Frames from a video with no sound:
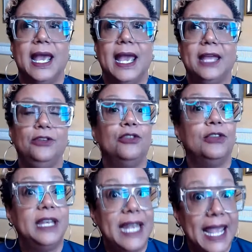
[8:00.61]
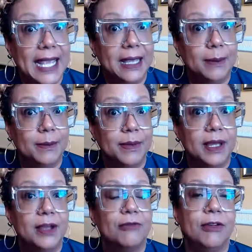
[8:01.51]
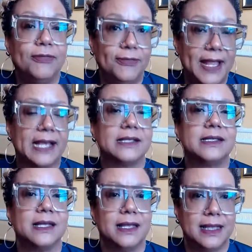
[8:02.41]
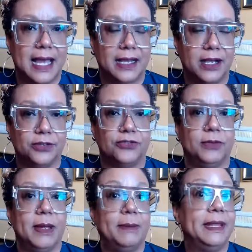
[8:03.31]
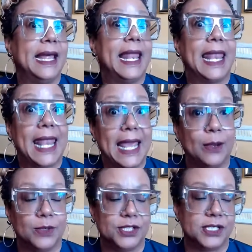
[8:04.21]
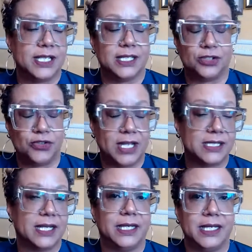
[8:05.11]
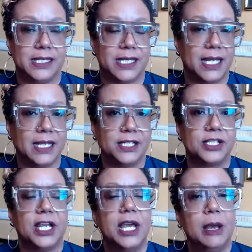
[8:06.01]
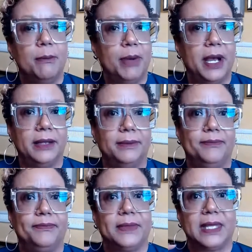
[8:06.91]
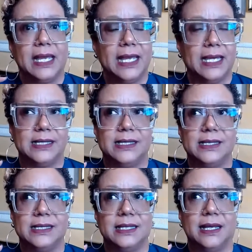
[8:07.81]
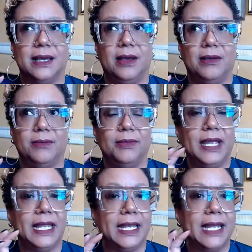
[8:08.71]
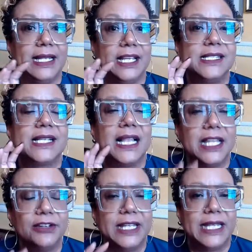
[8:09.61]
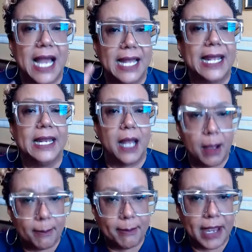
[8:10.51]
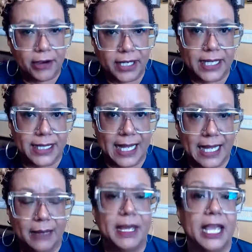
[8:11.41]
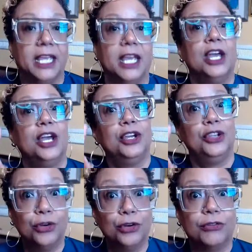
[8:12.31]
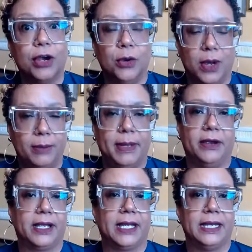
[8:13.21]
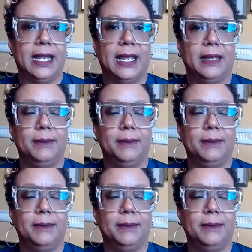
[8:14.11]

and your name reflects that country, maybe that language, it's translated into English, but it's it is clearly not an American name, a Euro-American name.